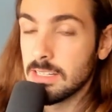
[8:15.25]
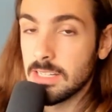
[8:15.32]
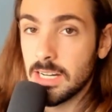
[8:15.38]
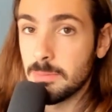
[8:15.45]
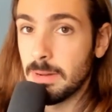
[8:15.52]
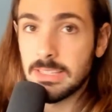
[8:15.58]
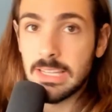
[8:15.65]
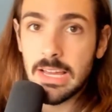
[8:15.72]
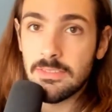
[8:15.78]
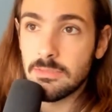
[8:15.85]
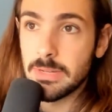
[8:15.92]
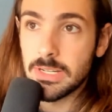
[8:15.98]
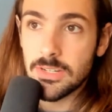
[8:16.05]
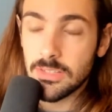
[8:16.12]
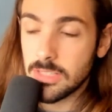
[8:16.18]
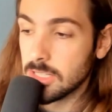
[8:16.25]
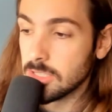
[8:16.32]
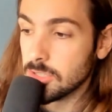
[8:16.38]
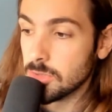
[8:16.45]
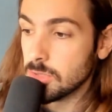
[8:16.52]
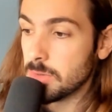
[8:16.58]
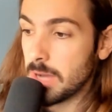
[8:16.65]
about Donovan Mitchell, a
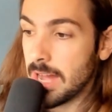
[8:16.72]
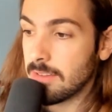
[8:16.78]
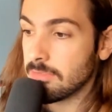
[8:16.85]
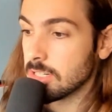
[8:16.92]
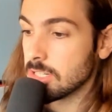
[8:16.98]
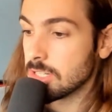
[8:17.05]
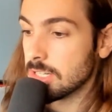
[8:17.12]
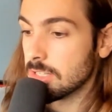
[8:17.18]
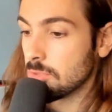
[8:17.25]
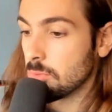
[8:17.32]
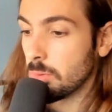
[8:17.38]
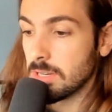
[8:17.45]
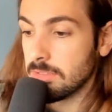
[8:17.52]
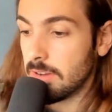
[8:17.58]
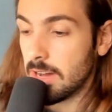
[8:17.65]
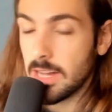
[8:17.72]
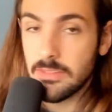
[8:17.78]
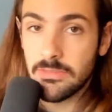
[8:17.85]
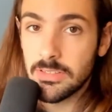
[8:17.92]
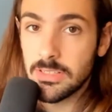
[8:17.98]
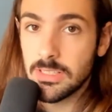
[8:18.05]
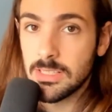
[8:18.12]
dude who averaged 25
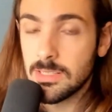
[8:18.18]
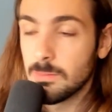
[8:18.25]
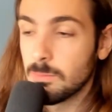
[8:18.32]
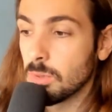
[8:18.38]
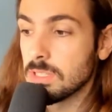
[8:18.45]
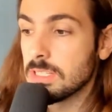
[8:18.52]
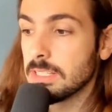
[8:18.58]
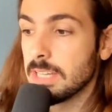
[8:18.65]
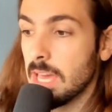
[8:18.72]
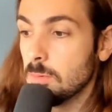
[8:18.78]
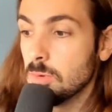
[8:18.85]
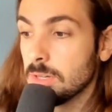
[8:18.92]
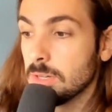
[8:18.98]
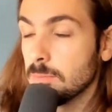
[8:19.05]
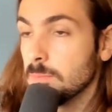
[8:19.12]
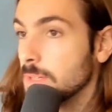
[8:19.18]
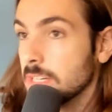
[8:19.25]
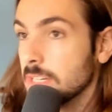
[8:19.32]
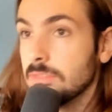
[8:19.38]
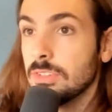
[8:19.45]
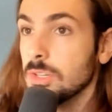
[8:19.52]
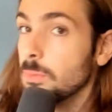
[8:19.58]
points a game, who can
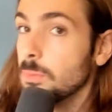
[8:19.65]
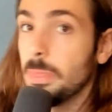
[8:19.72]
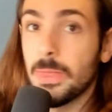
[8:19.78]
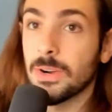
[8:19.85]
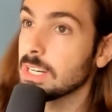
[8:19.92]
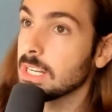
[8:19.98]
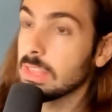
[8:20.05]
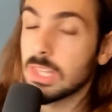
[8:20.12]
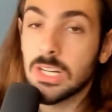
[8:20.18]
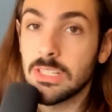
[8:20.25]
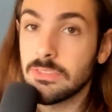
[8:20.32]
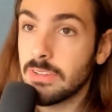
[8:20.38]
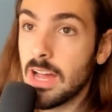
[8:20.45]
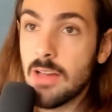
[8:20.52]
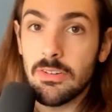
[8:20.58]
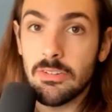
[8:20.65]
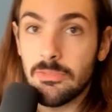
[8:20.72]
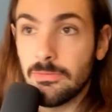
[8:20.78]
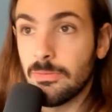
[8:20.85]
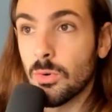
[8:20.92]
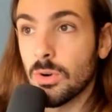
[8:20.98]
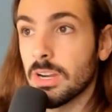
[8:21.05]
give you 30, 35,
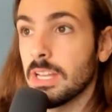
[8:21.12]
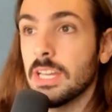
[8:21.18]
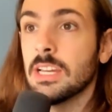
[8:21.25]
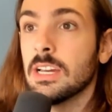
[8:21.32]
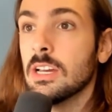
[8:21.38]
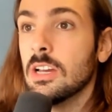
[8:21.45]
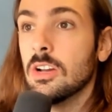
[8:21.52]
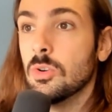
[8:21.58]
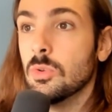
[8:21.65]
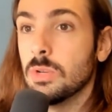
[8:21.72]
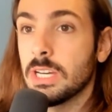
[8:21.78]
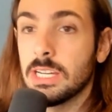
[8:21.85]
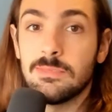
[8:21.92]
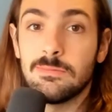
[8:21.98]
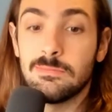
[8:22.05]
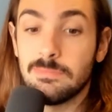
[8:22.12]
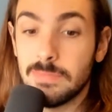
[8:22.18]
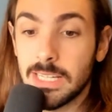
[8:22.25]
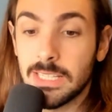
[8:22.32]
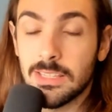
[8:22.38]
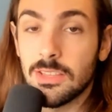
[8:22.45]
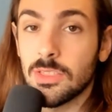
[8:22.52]
40, who can
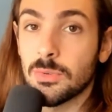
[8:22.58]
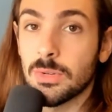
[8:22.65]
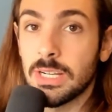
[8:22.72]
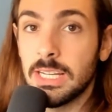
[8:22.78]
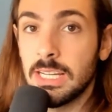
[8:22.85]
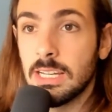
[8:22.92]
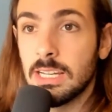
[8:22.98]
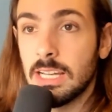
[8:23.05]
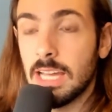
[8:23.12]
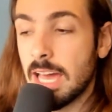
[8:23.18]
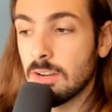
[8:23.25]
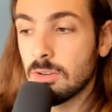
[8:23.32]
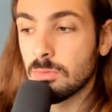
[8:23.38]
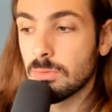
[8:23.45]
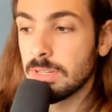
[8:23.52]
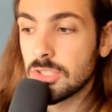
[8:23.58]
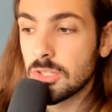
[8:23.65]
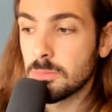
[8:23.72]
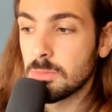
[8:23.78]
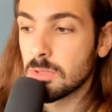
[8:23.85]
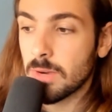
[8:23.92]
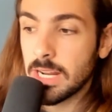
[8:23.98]
hit the three at a
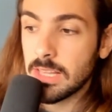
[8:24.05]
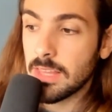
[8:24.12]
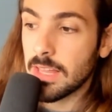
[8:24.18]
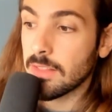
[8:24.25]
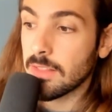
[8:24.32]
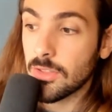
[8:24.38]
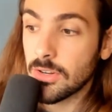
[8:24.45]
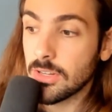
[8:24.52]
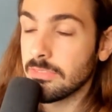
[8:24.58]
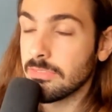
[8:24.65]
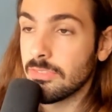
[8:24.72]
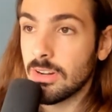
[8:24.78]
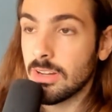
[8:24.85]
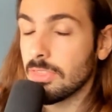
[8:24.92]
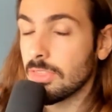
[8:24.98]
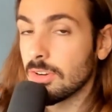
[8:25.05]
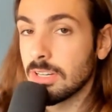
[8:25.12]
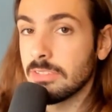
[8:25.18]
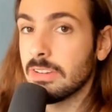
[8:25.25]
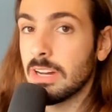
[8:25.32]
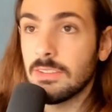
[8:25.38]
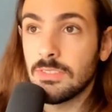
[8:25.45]
reasonable rate, like 35,
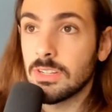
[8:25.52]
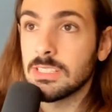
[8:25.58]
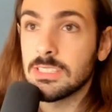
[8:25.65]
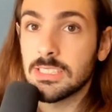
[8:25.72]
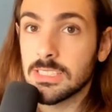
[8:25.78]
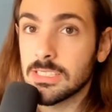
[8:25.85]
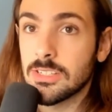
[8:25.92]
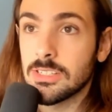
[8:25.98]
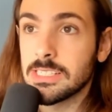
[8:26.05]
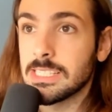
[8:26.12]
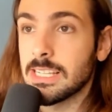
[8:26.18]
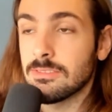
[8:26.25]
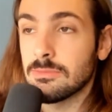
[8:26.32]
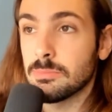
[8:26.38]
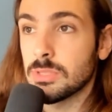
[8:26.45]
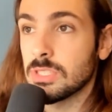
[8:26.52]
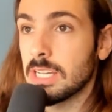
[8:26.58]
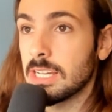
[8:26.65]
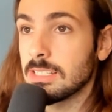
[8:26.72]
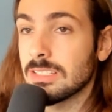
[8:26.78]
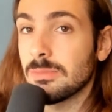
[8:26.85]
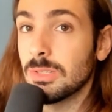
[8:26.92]
36,
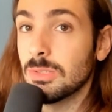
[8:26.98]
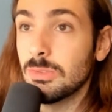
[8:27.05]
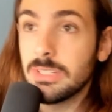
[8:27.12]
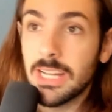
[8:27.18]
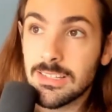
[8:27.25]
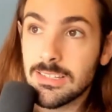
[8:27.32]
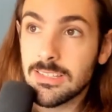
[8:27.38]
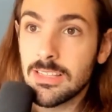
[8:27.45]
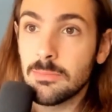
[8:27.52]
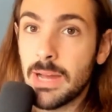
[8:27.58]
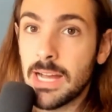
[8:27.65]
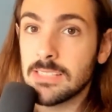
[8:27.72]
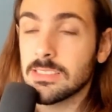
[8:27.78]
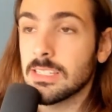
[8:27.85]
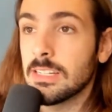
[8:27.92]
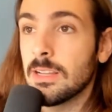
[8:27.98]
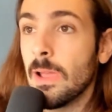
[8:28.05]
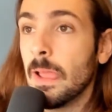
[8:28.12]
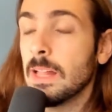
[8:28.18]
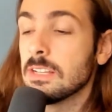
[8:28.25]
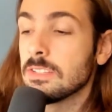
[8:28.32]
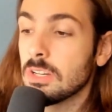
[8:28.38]
37%, someone who gets to the basket,
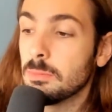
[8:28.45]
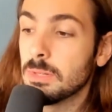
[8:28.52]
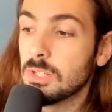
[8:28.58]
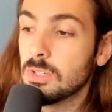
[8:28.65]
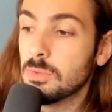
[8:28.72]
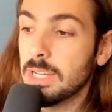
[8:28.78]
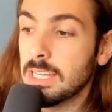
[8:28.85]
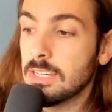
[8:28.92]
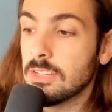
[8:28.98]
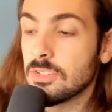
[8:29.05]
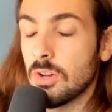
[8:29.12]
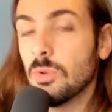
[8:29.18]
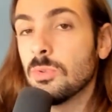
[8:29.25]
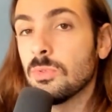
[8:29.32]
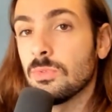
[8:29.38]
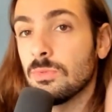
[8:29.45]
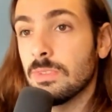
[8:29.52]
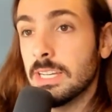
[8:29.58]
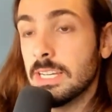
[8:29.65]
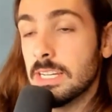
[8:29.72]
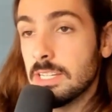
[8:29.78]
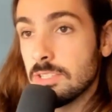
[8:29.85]
someone who in his
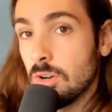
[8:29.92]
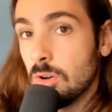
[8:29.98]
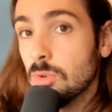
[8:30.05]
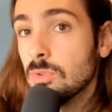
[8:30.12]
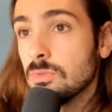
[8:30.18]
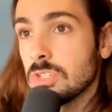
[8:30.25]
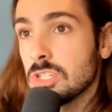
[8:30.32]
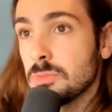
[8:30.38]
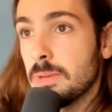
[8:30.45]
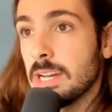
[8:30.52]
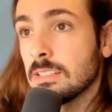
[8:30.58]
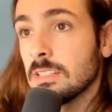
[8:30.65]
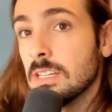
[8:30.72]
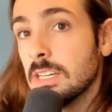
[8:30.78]
own respect